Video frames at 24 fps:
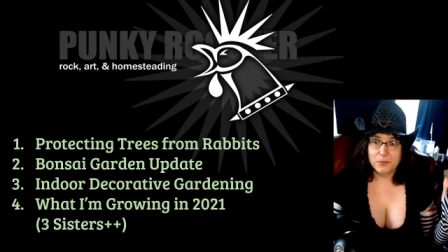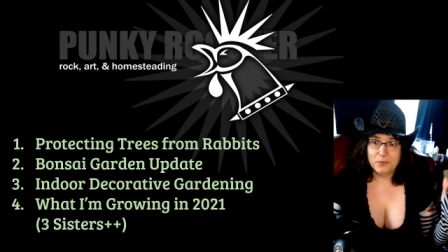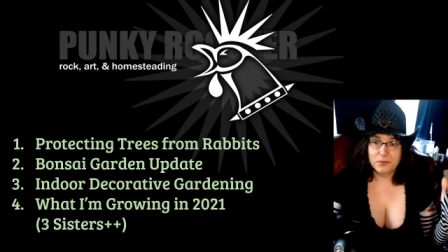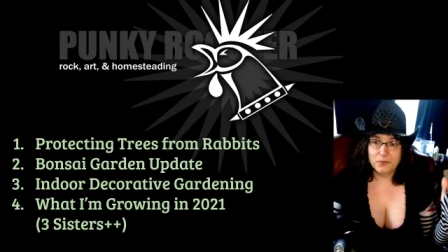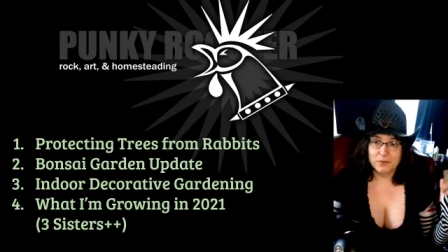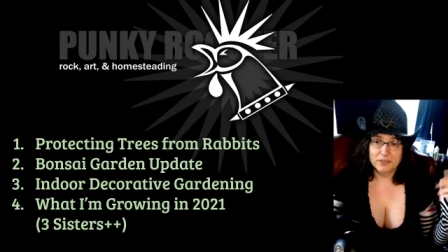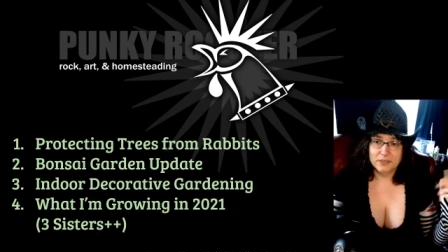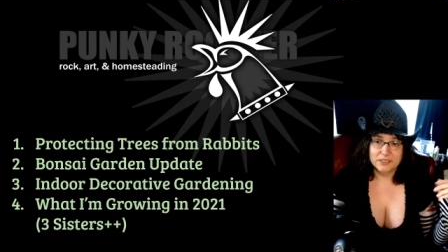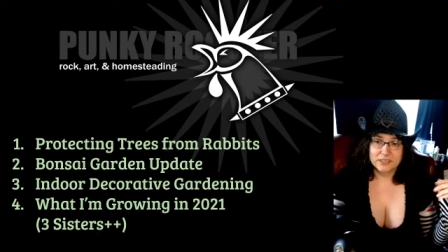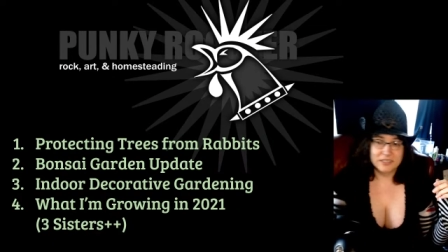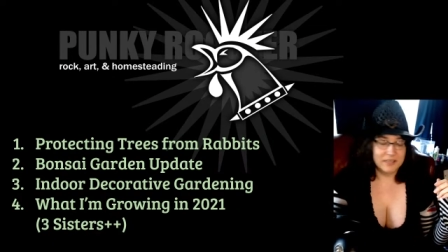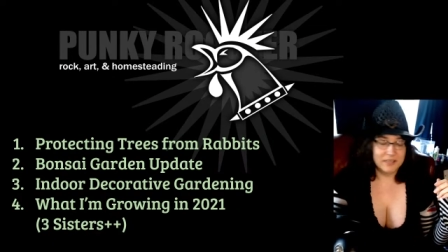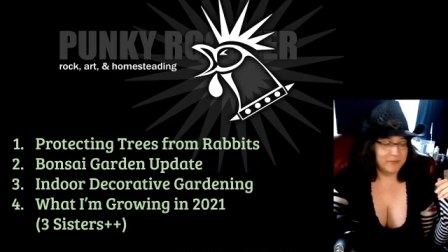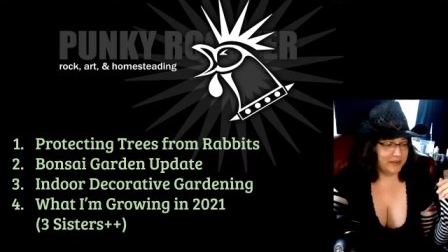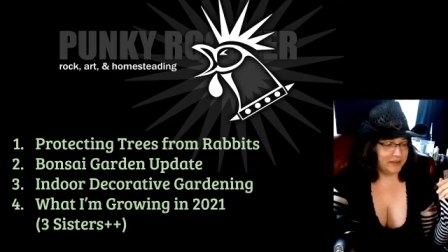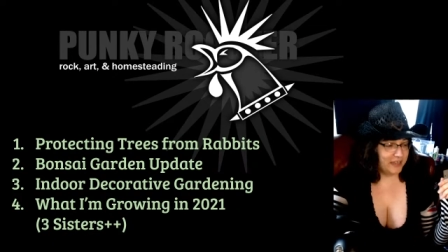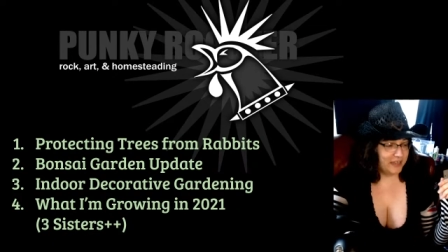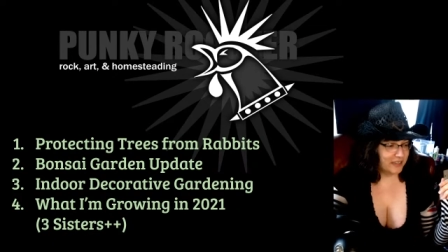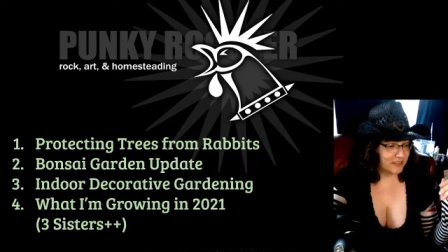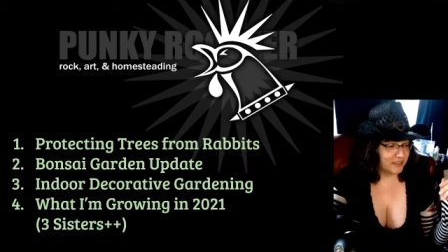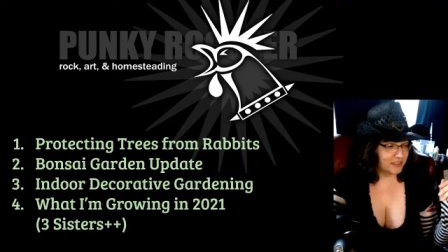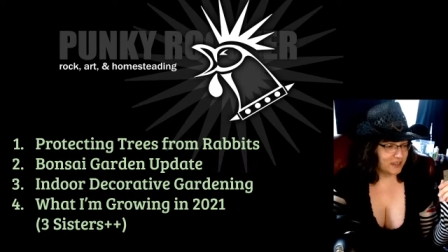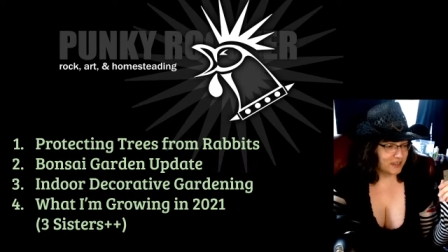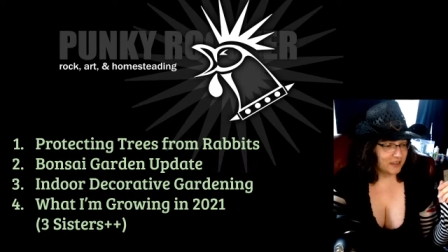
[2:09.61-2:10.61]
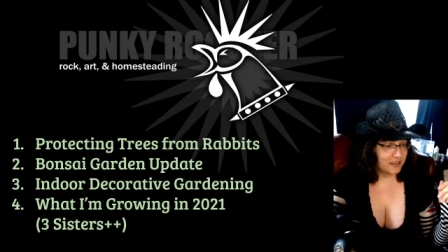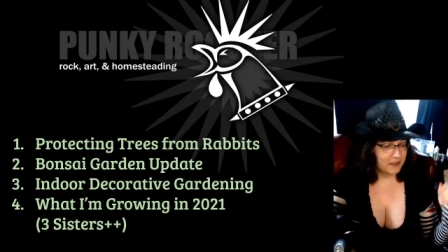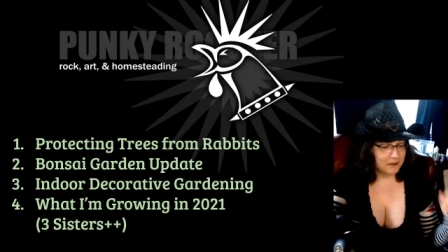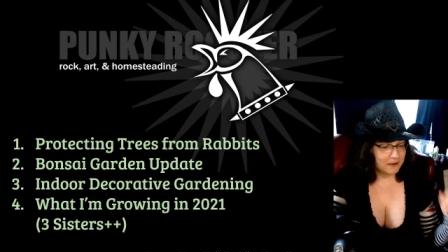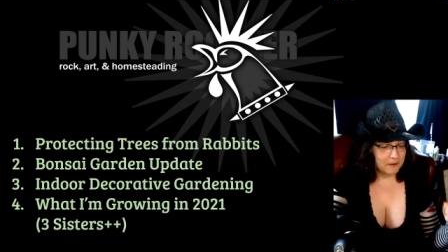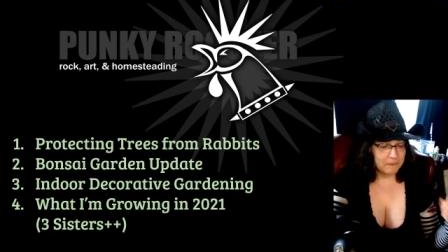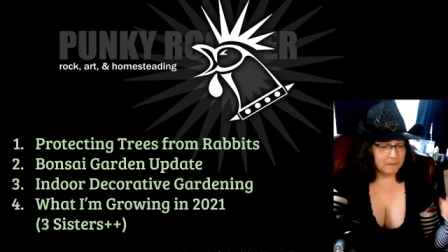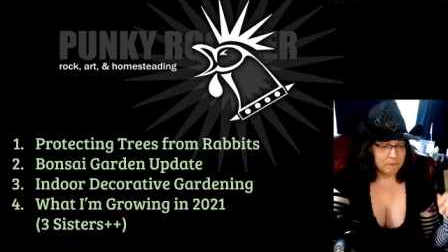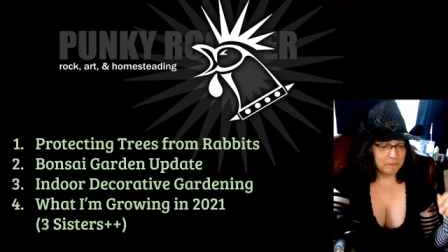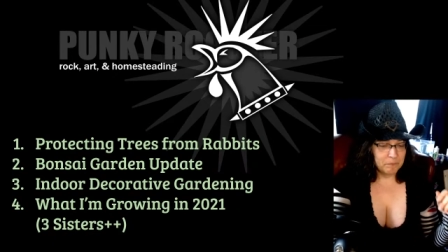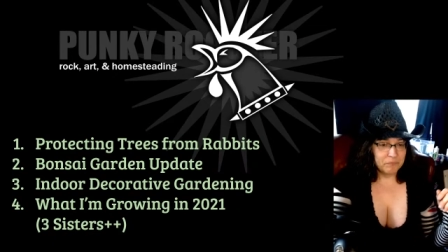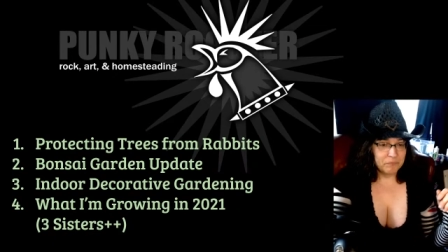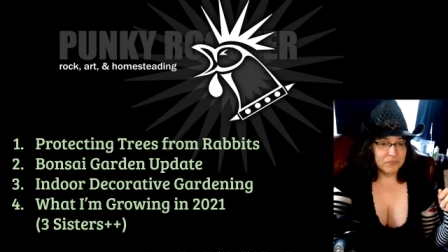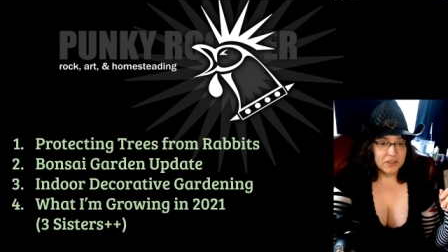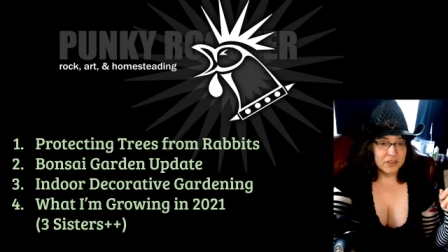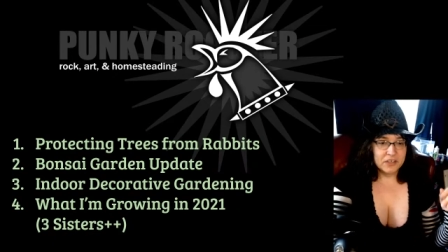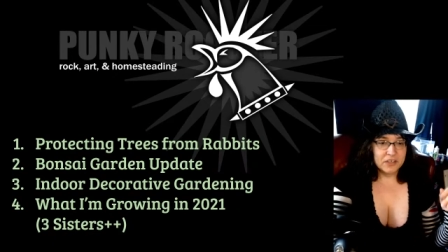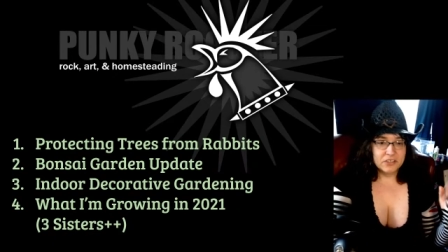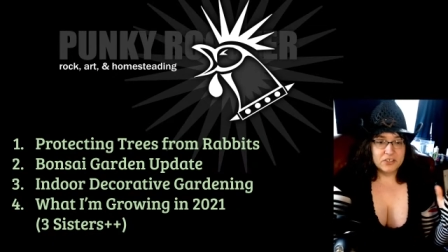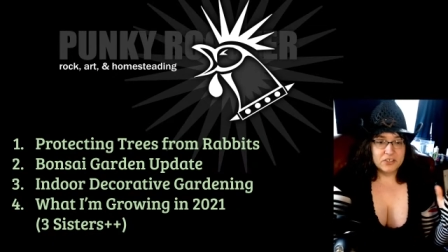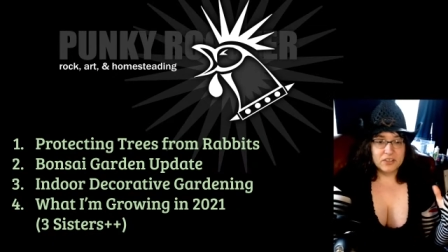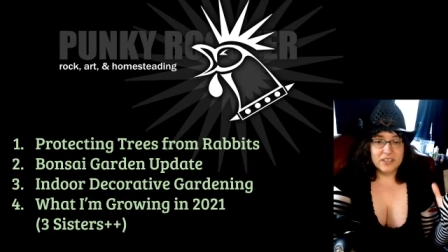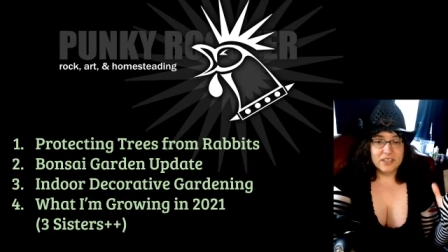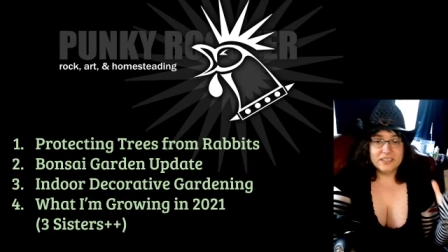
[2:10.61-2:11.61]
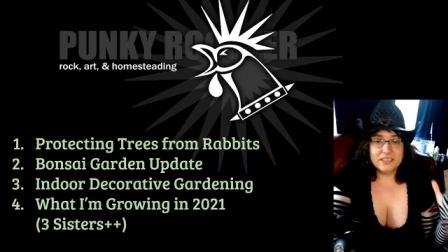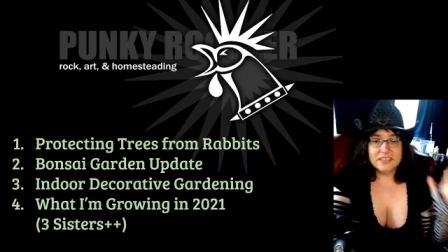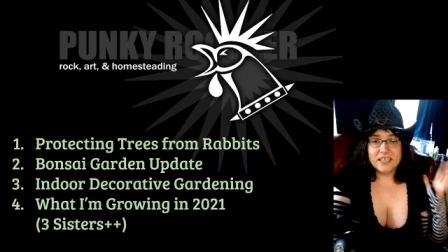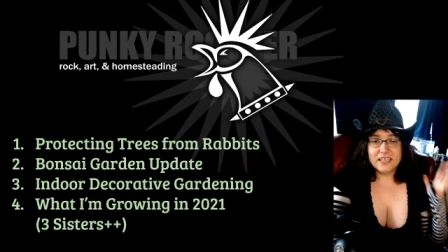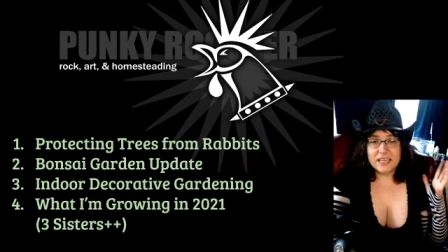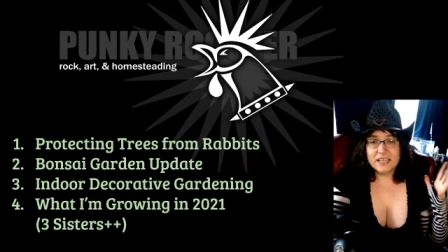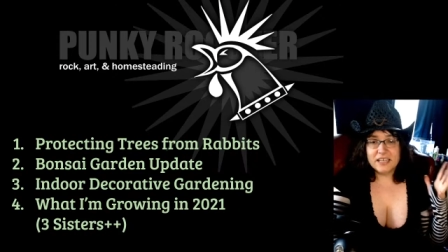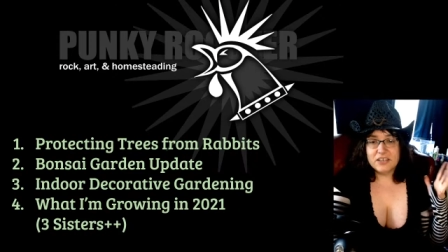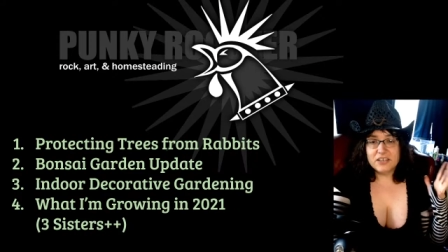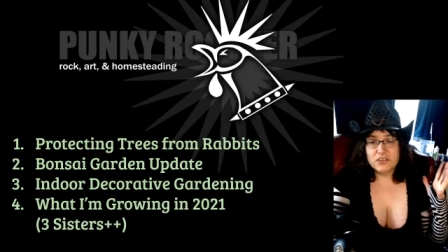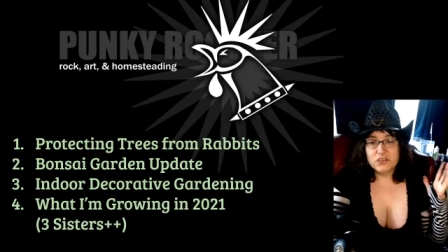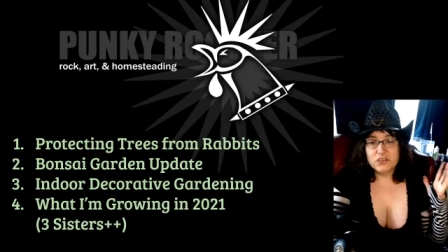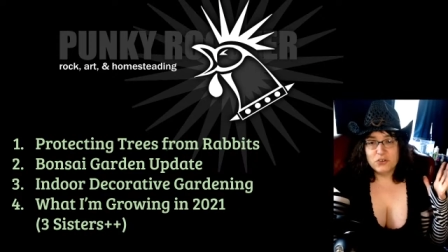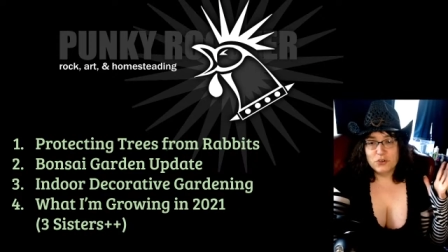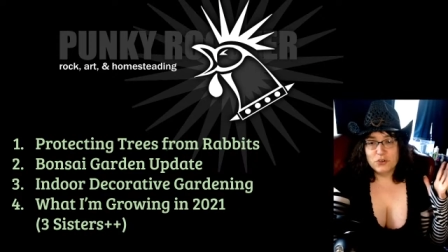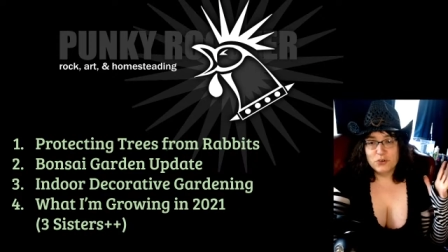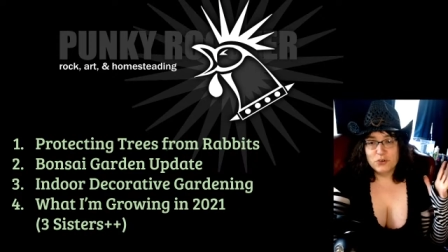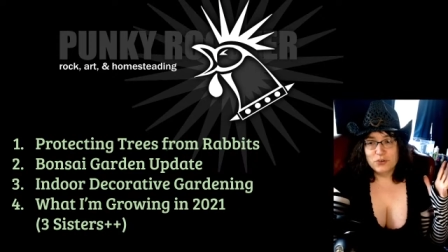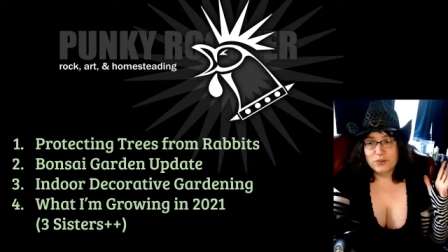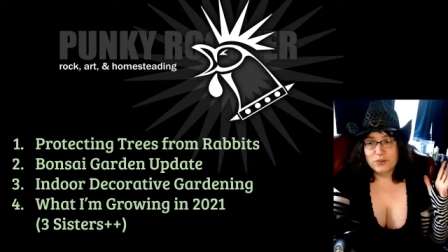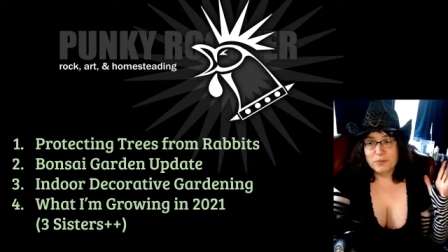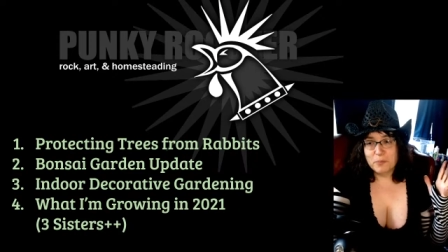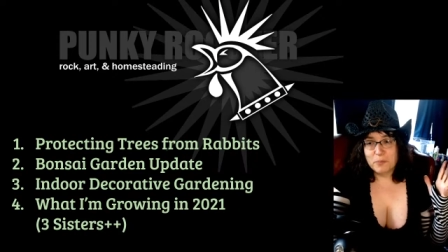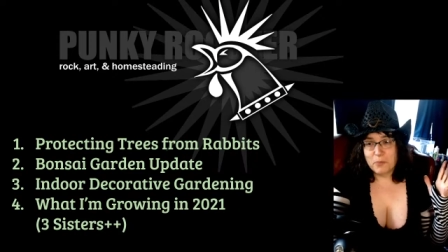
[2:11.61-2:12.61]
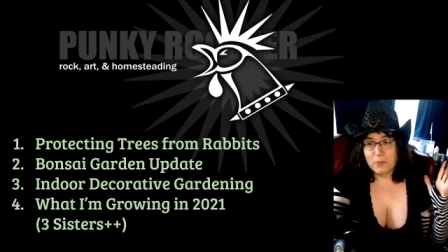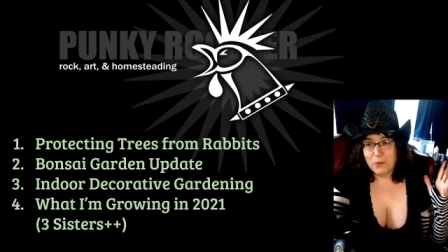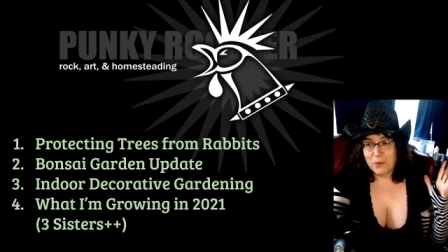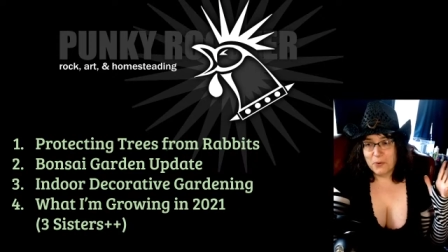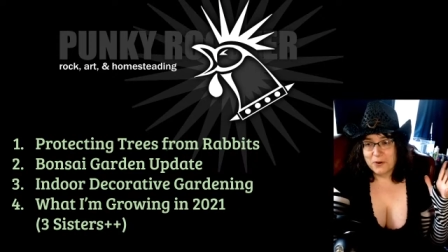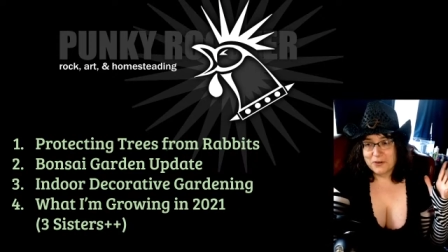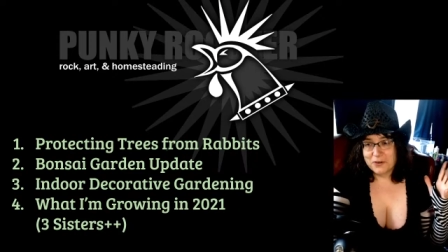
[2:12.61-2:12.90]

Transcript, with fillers: Ooh, I just hit my desk. So let's get to the poor